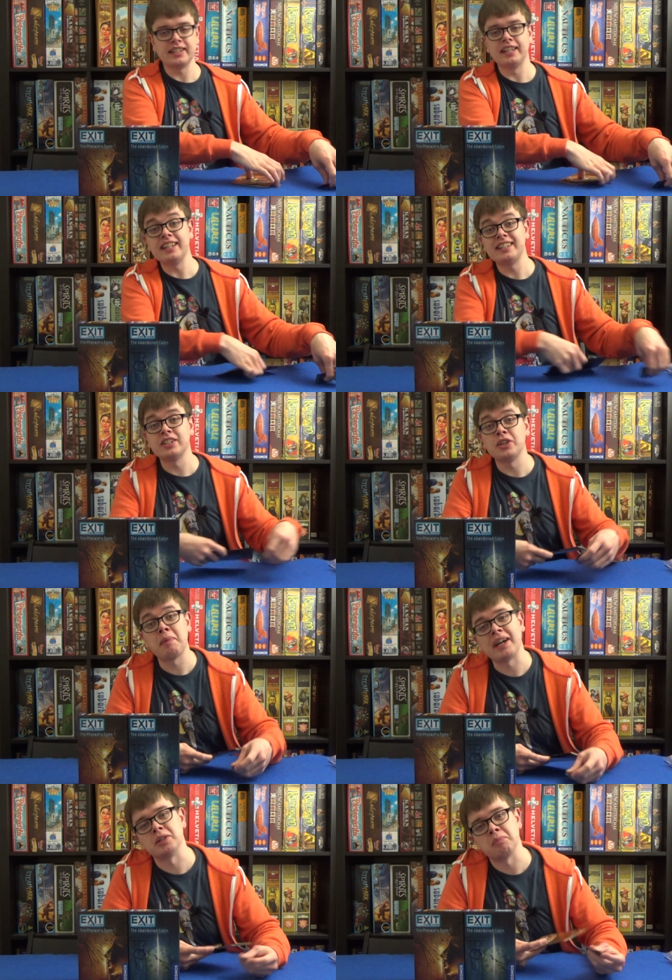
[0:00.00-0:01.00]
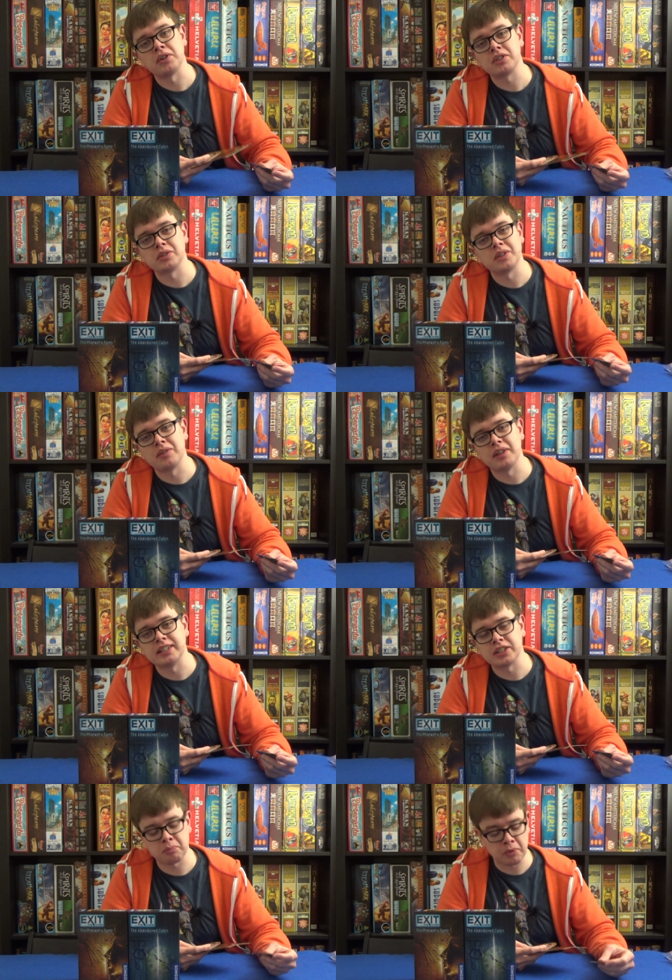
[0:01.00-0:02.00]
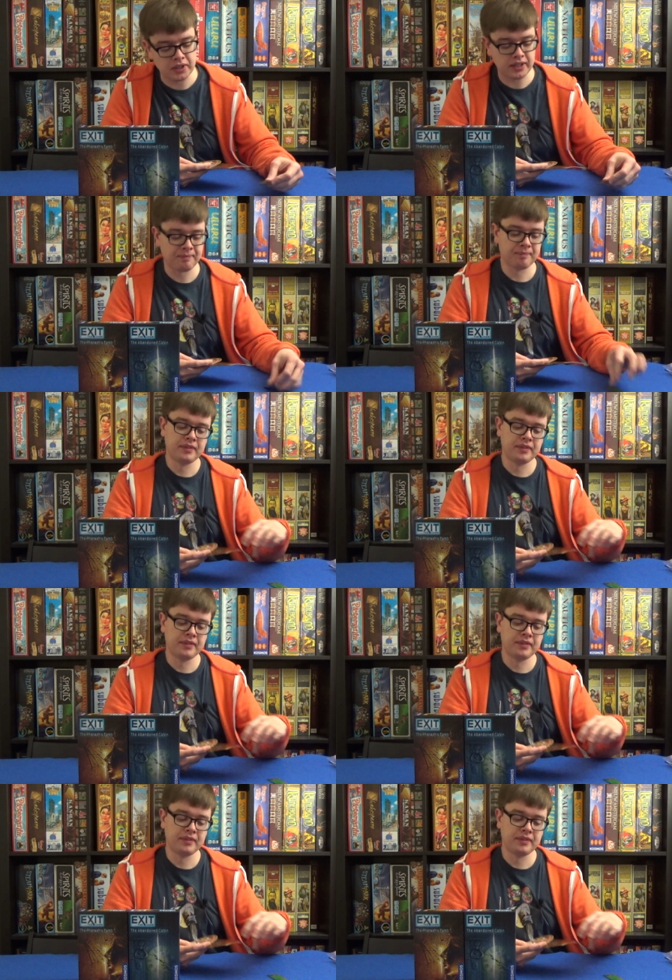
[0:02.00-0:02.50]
and this is on the back of the box, so I don't think it's a spoiler,